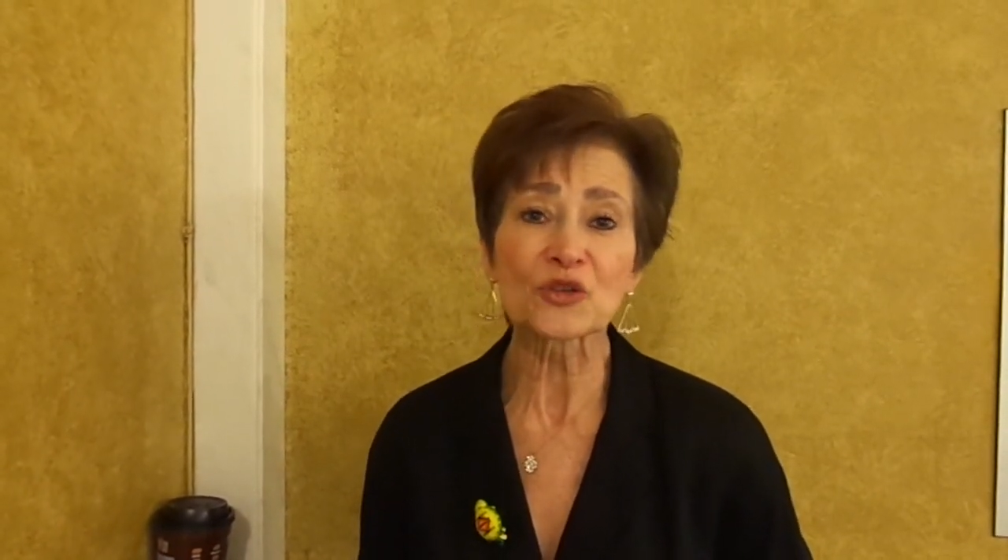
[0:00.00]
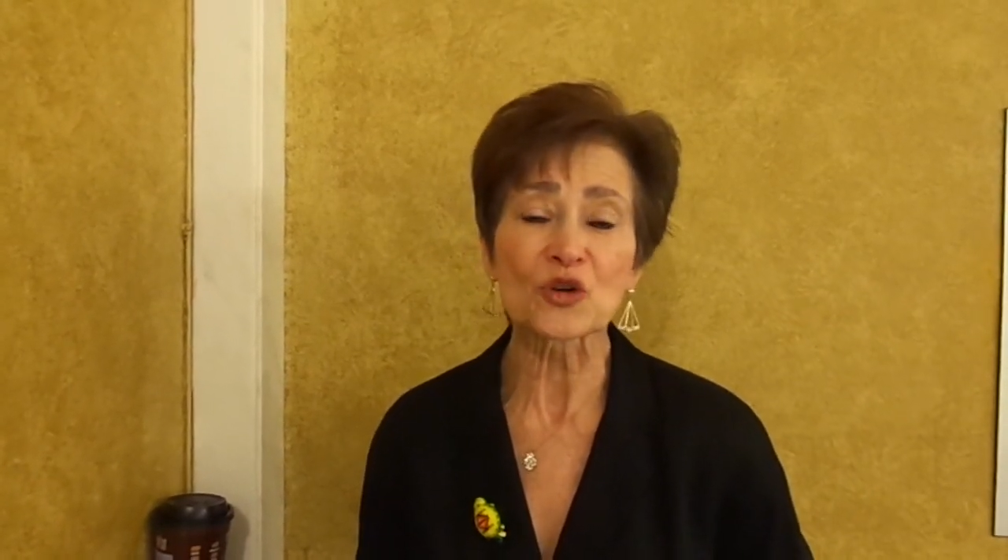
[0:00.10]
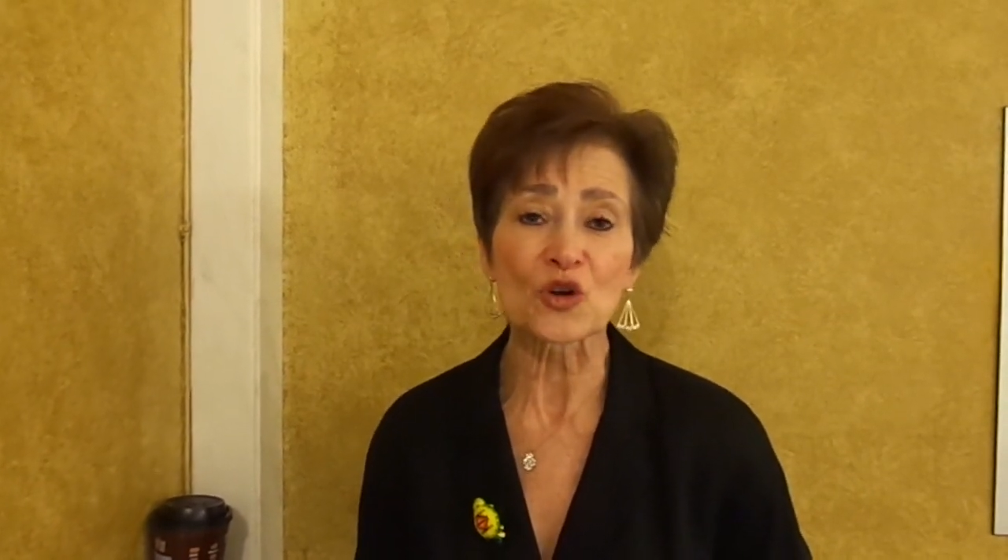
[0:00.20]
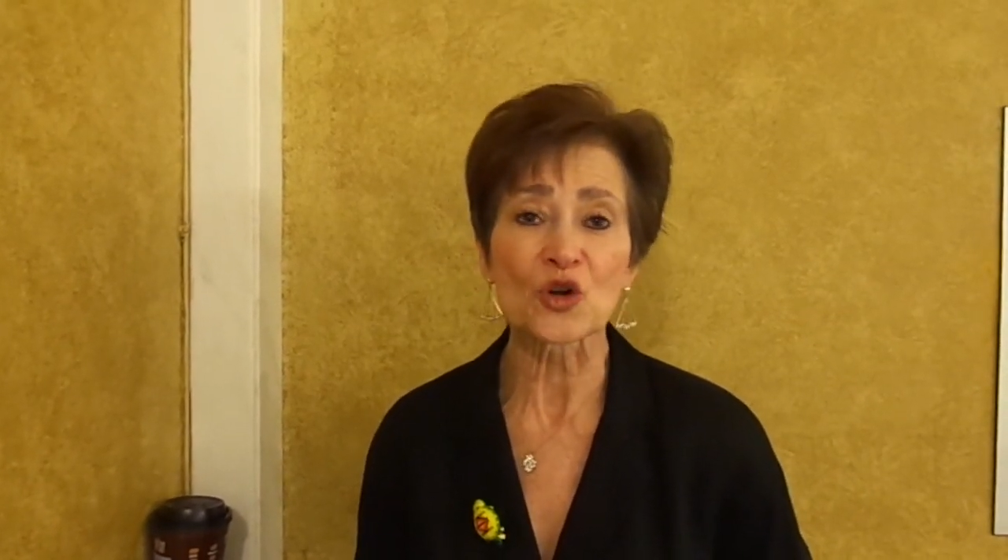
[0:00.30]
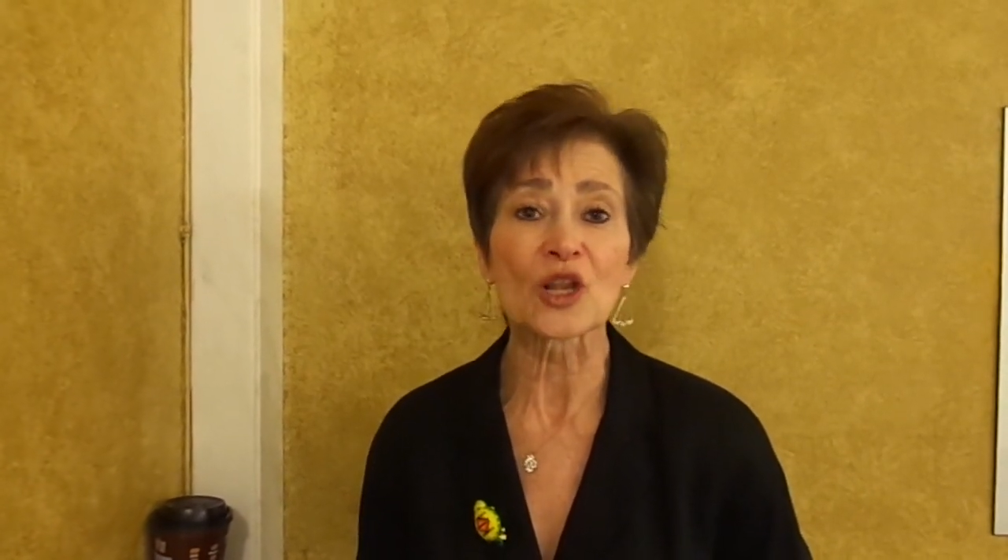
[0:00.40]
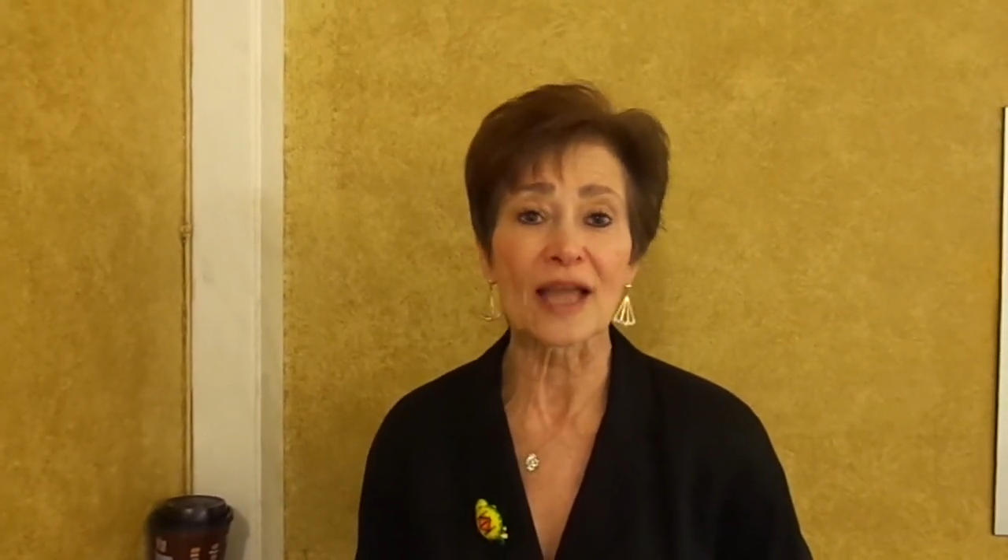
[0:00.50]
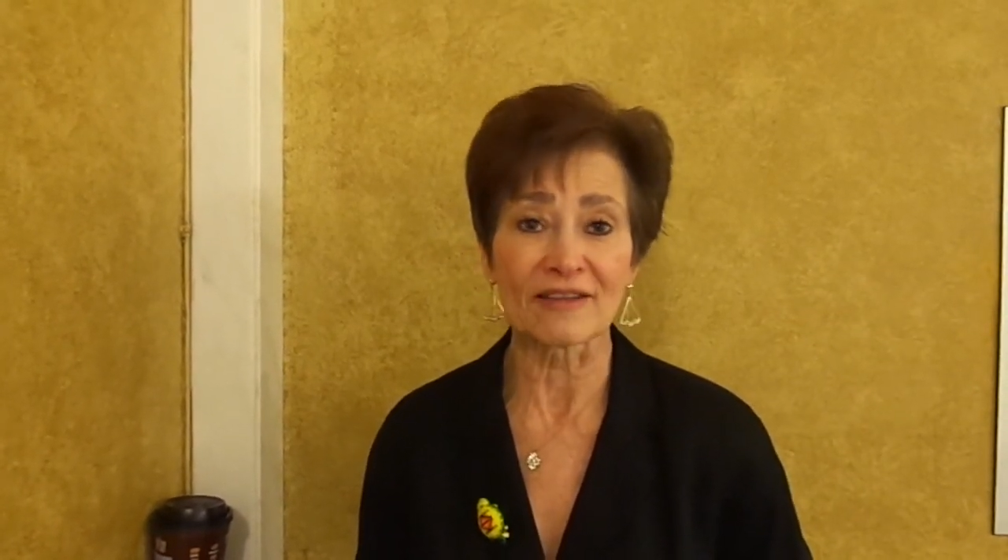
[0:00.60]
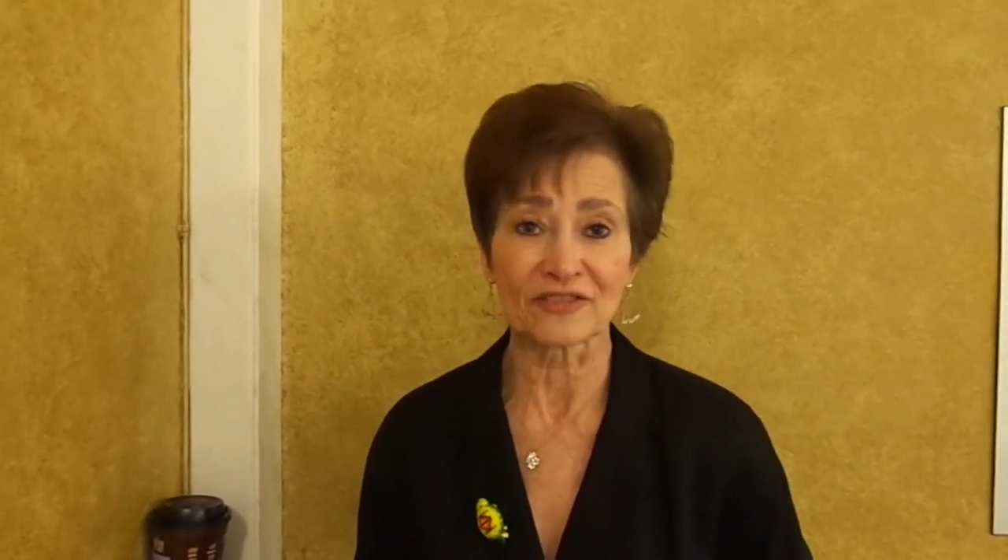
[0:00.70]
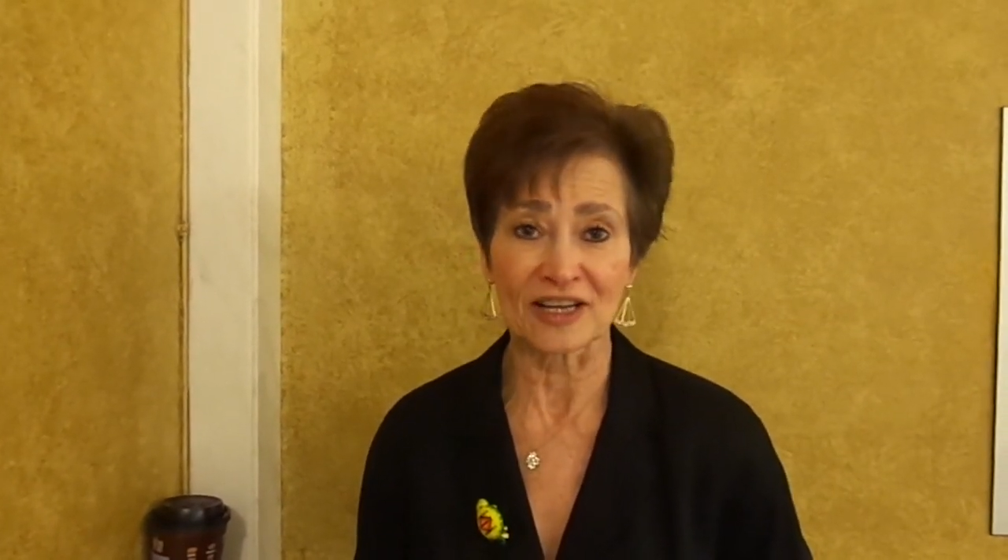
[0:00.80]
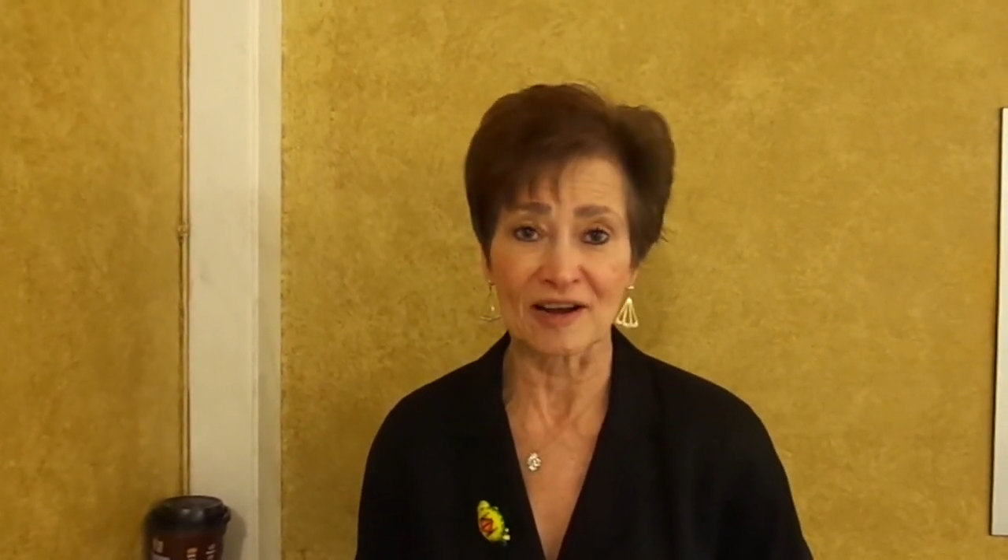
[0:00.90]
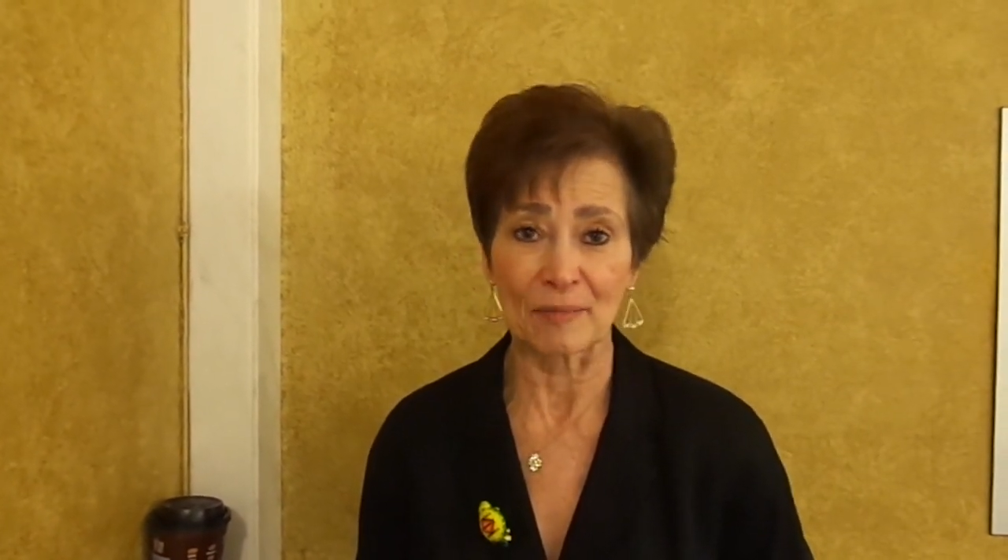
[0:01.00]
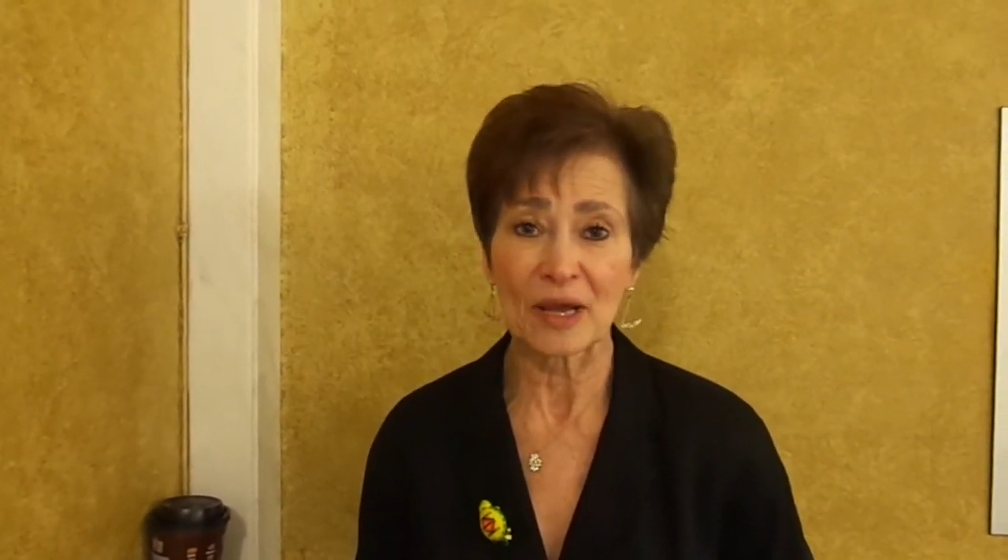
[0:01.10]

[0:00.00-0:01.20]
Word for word: her lifetime.